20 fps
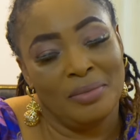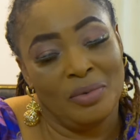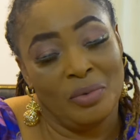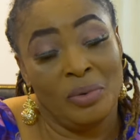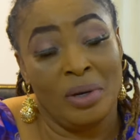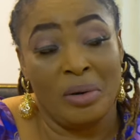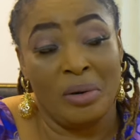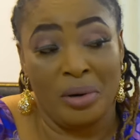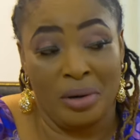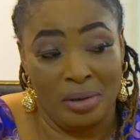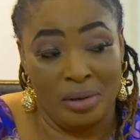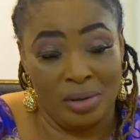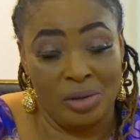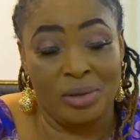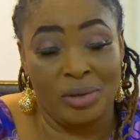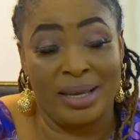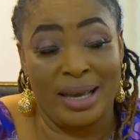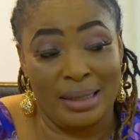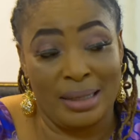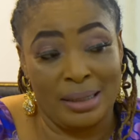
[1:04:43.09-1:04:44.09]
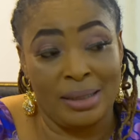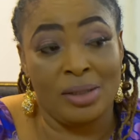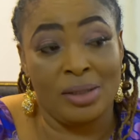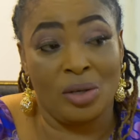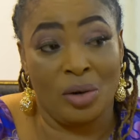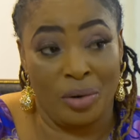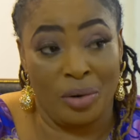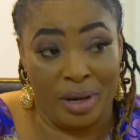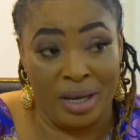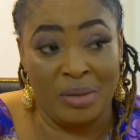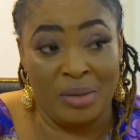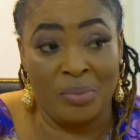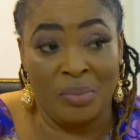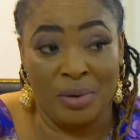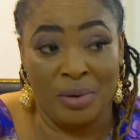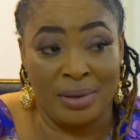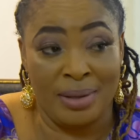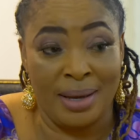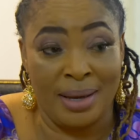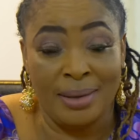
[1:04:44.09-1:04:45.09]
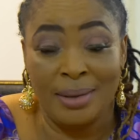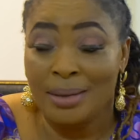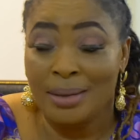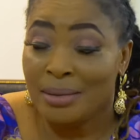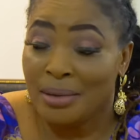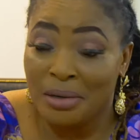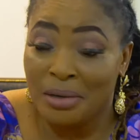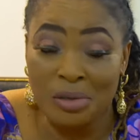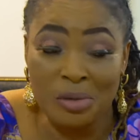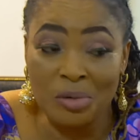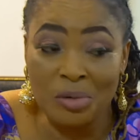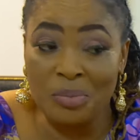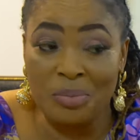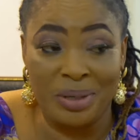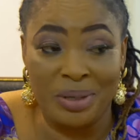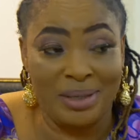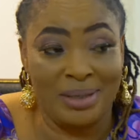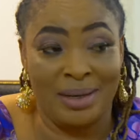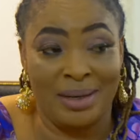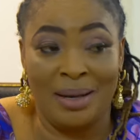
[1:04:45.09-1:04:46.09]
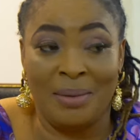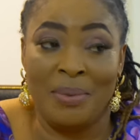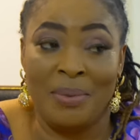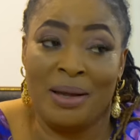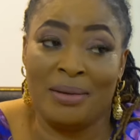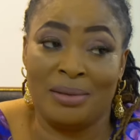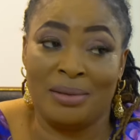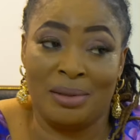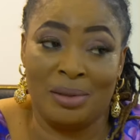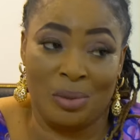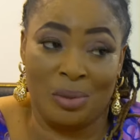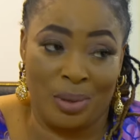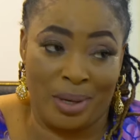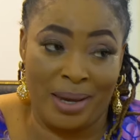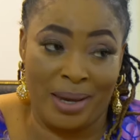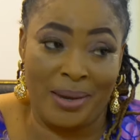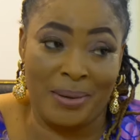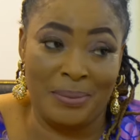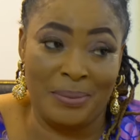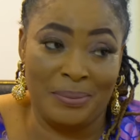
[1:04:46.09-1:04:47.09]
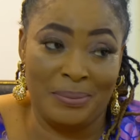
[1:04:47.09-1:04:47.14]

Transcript: We are going to get a surrogate mother. There's no big deal about it, okay?